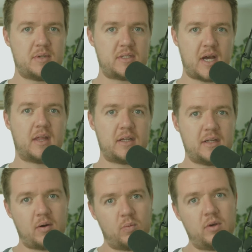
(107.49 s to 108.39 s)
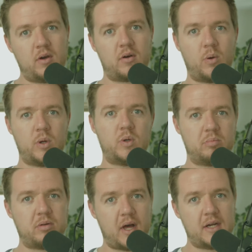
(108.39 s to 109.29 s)
mentality that we are going to
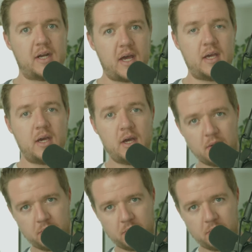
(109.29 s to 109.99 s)
apply today,